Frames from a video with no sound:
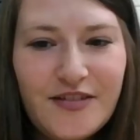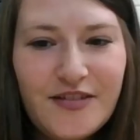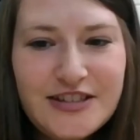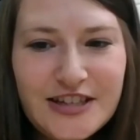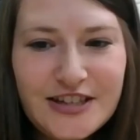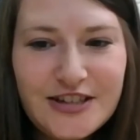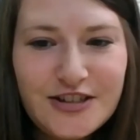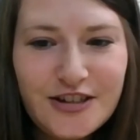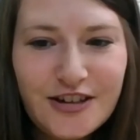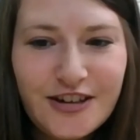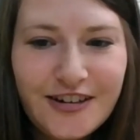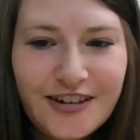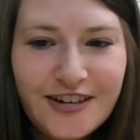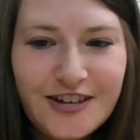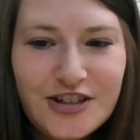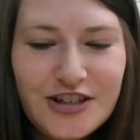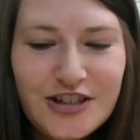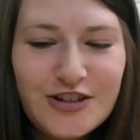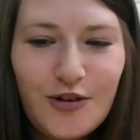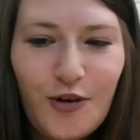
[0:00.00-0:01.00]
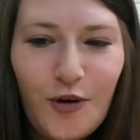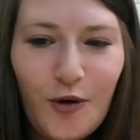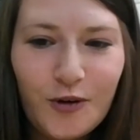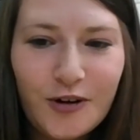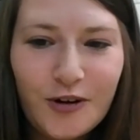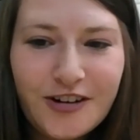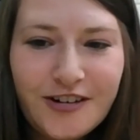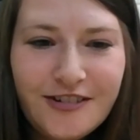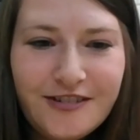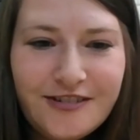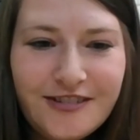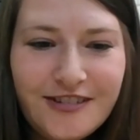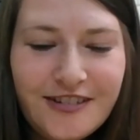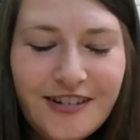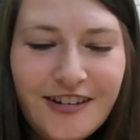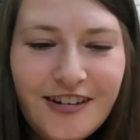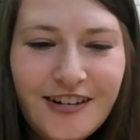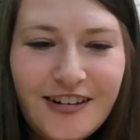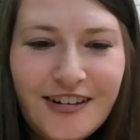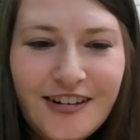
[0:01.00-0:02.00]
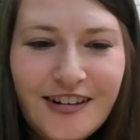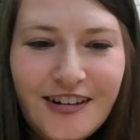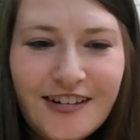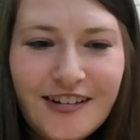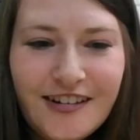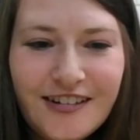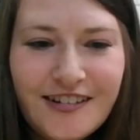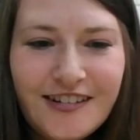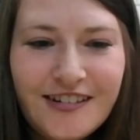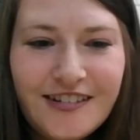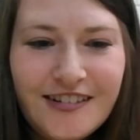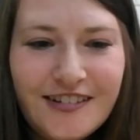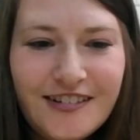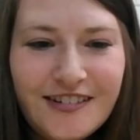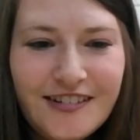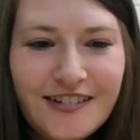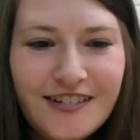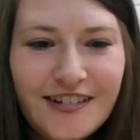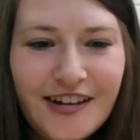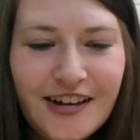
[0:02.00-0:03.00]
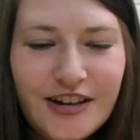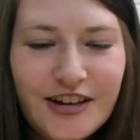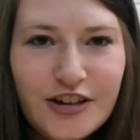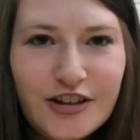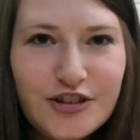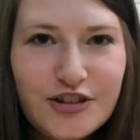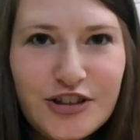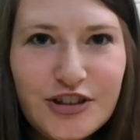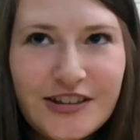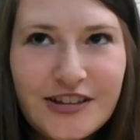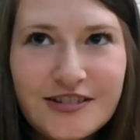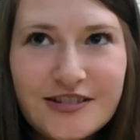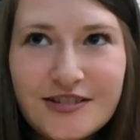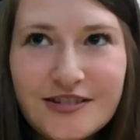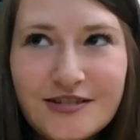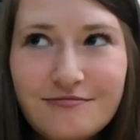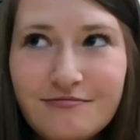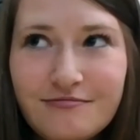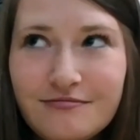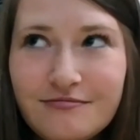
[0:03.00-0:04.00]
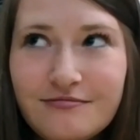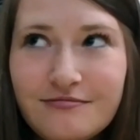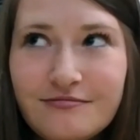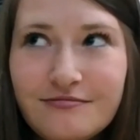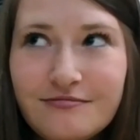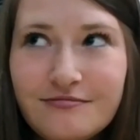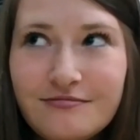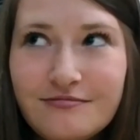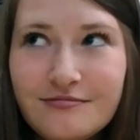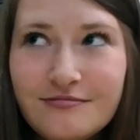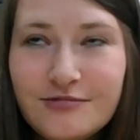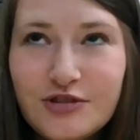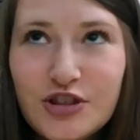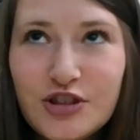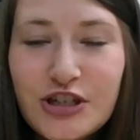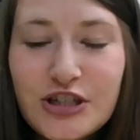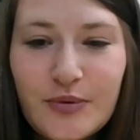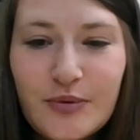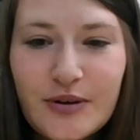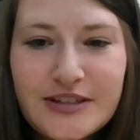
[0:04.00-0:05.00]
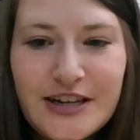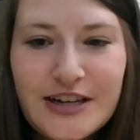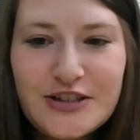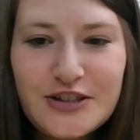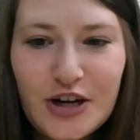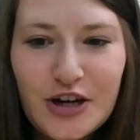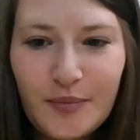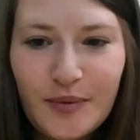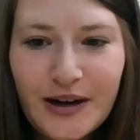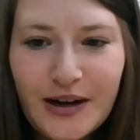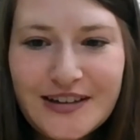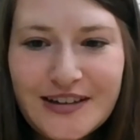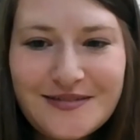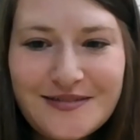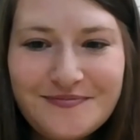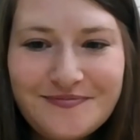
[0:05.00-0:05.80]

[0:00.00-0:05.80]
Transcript: a sister, and she's older. And she just works at Starbucks.